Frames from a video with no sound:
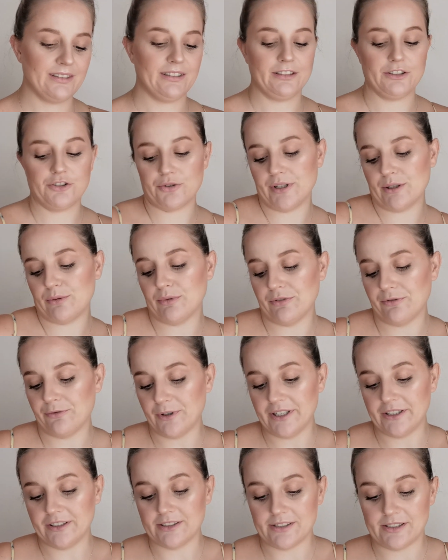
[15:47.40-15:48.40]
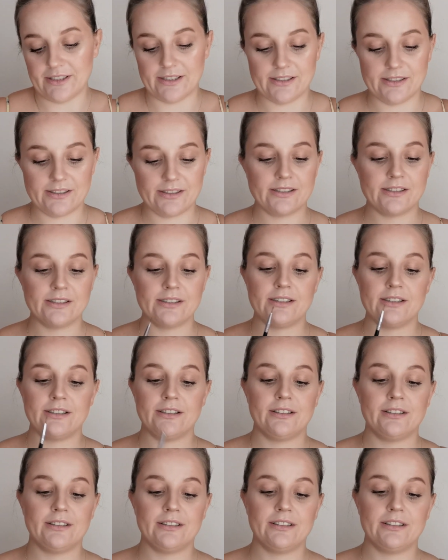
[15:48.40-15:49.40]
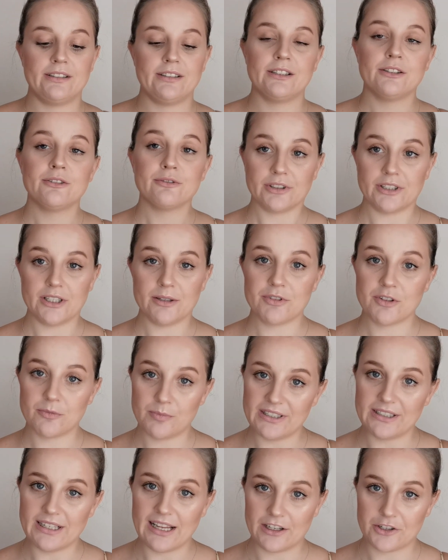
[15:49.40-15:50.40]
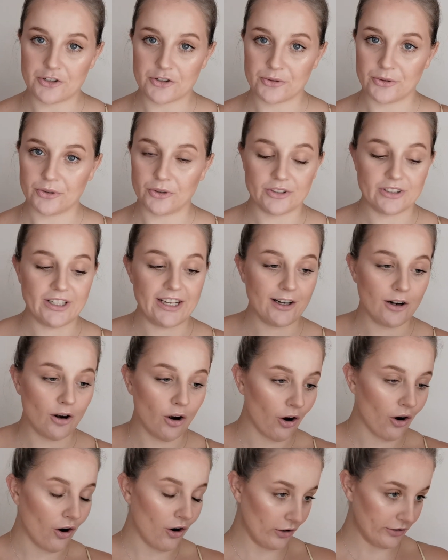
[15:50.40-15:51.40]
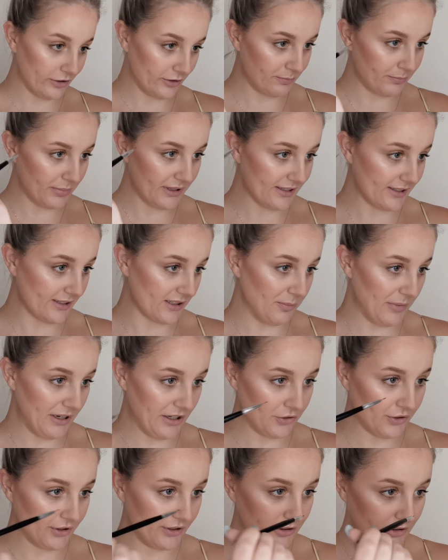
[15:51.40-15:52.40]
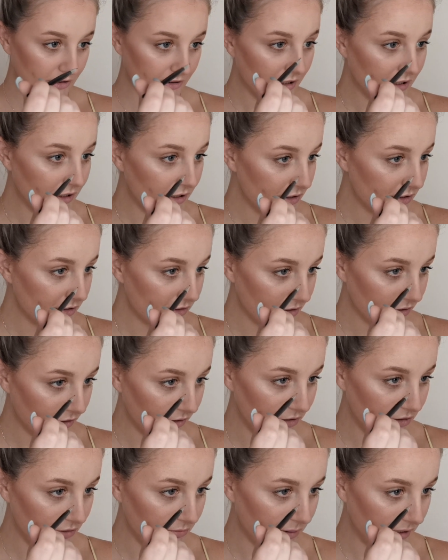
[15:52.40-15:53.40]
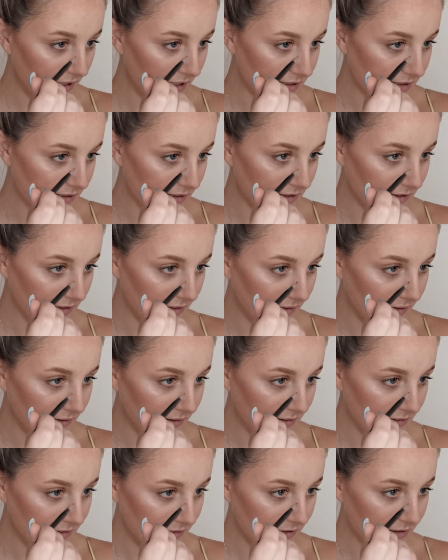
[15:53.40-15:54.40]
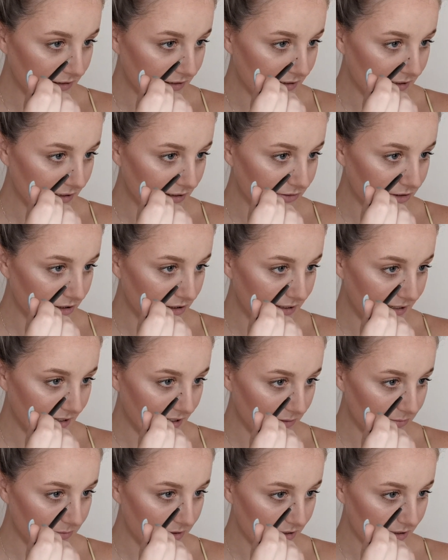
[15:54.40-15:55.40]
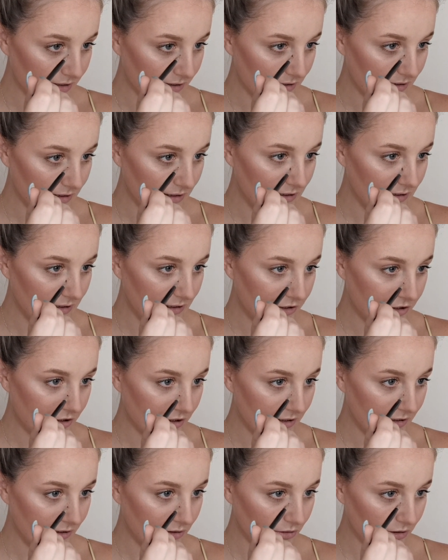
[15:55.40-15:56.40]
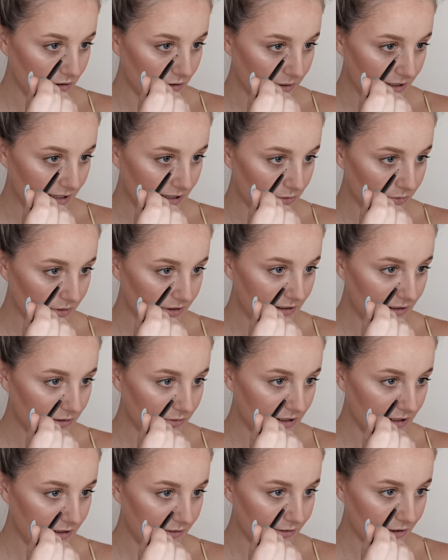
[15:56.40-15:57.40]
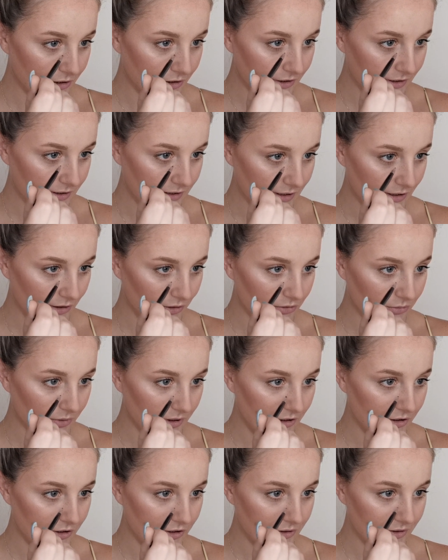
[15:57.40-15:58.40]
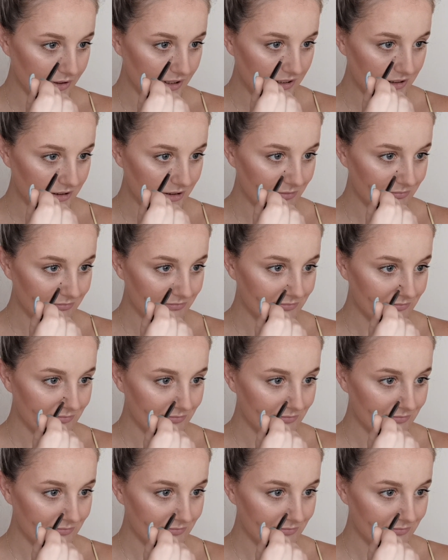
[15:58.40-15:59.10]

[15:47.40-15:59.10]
Now the trick with freckles is for them to be natural, they can't be symmetrical. So you basically just have to dab this literally all around without really focusing on where you're doing it.